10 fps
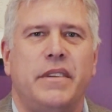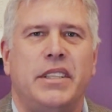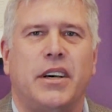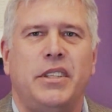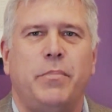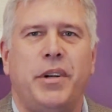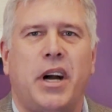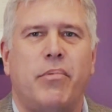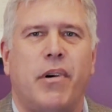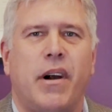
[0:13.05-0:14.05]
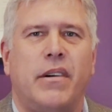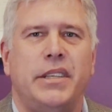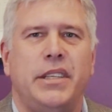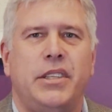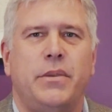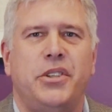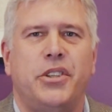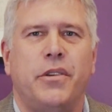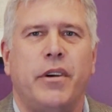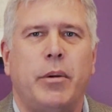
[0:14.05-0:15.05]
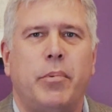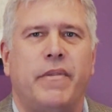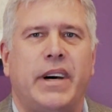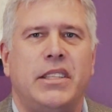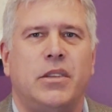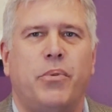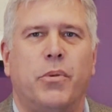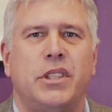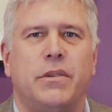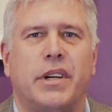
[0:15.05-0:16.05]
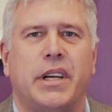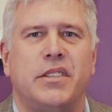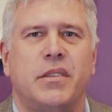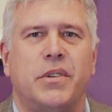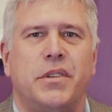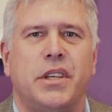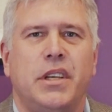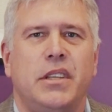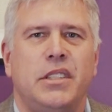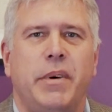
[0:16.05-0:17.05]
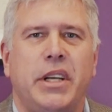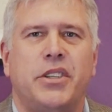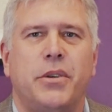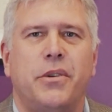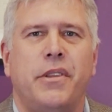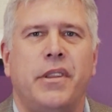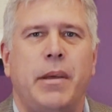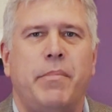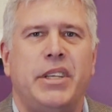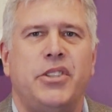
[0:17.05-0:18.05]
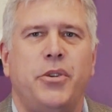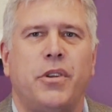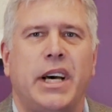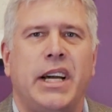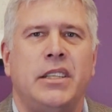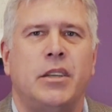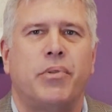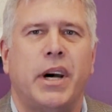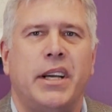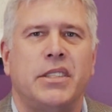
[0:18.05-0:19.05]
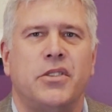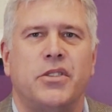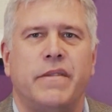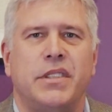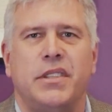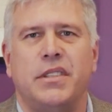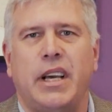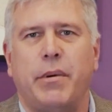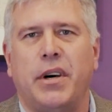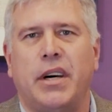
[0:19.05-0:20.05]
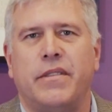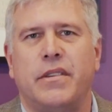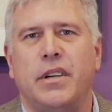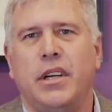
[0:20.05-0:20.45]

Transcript: it's always been our priority to ensure that we provide support to our customers to make sure they best utilize the products and services that we offer.